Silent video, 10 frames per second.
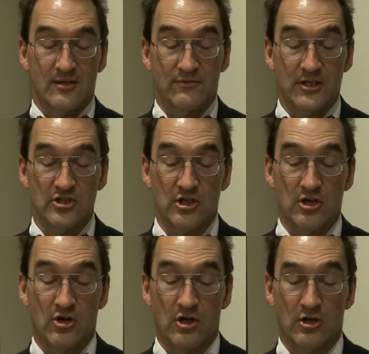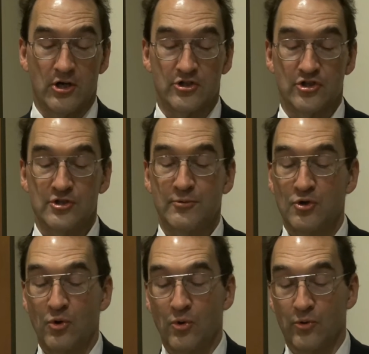The flechette launchers
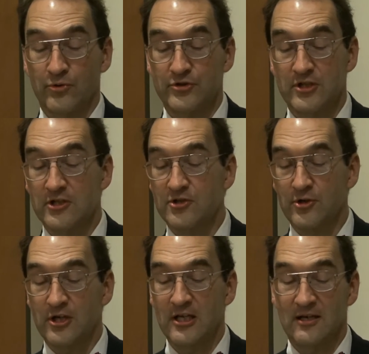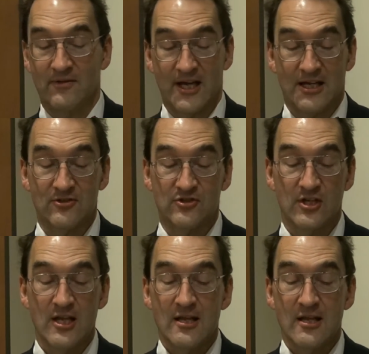put holes in the turkey advance,